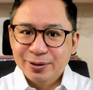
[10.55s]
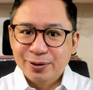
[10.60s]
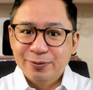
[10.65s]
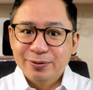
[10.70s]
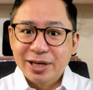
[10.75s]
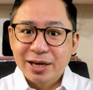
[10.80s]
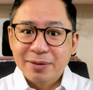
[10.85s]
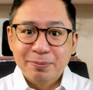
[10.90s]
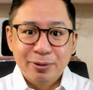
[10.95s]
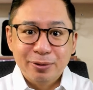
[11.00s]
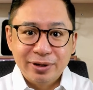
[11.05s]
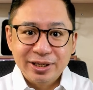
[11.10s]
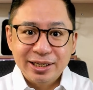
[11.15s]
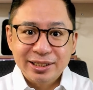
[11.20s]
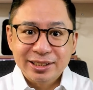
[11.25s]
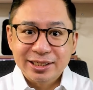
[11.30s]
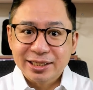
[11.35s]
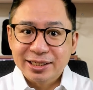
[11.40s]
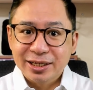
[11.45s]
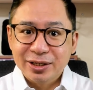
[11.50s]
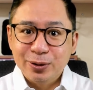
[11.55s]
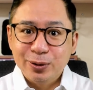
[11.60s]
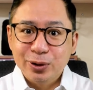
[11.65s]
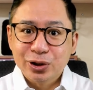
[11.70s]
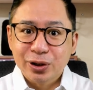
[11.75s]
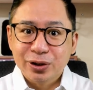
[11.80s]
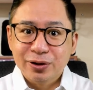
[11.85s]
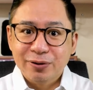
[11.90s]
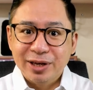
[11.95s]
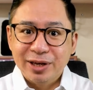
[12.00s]
of the employee's
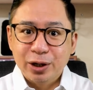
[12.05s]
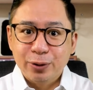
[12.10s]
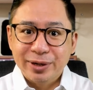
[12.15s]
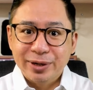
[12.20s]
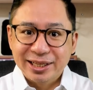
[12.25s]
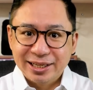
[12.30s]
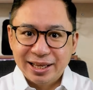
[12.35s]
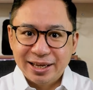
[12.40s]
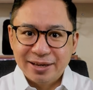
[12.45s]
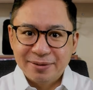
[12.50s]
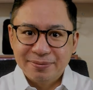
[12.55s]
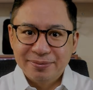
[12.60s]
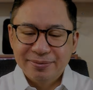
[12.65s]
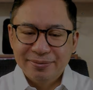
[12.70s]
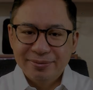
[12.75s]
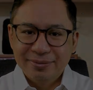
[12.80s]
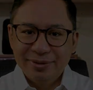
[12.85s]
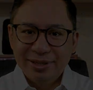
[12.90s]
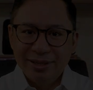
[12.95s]
execution of a quitclaim.